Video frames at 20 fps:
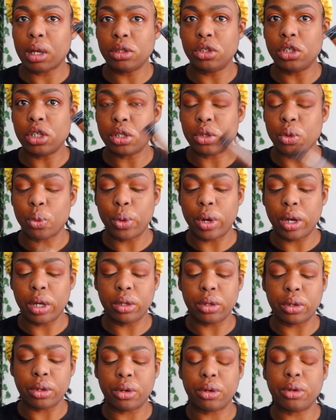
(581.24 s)
just a
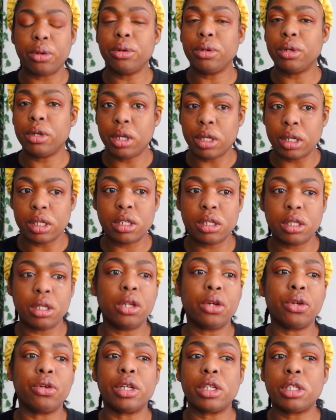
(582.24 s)
regular
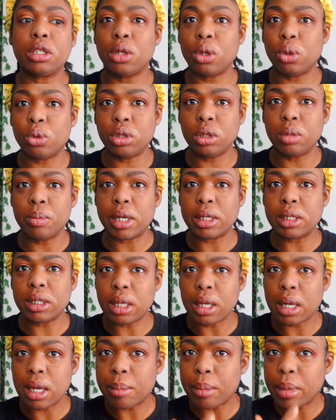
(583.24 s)
concealer that's close to my
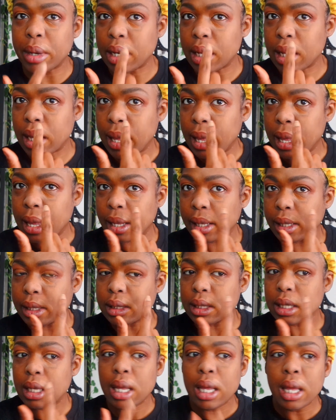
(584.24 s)
skin, but it
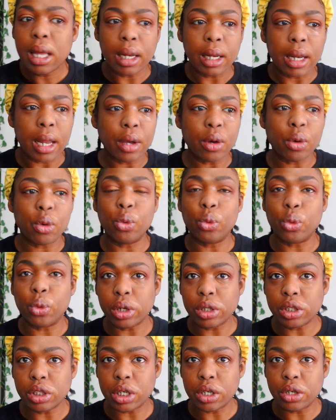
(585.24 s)
has like
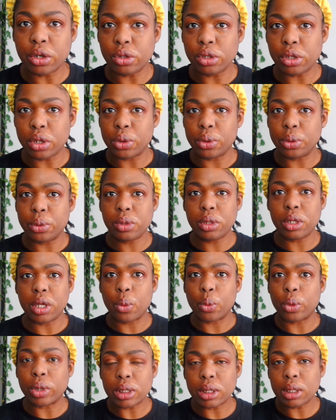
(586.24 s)
orange undertones.
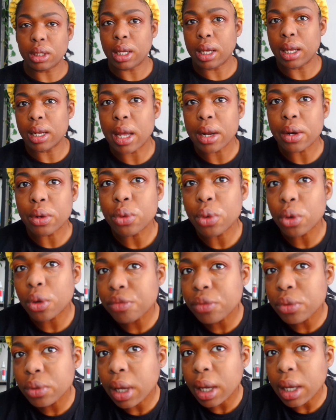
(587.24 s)
And once again, I don't know
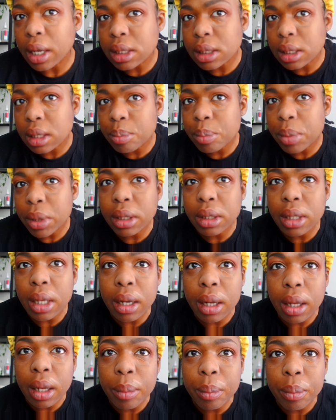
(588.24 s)
if you guys can pick
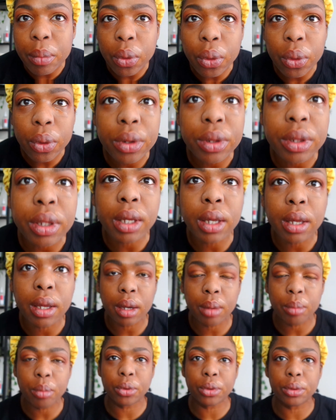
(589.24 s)
that up on the
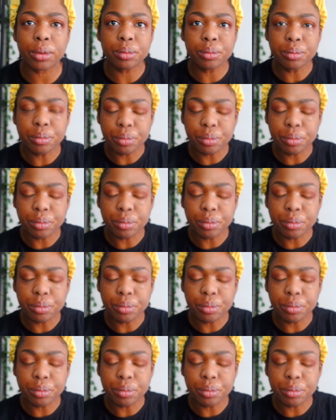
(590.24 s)
camera.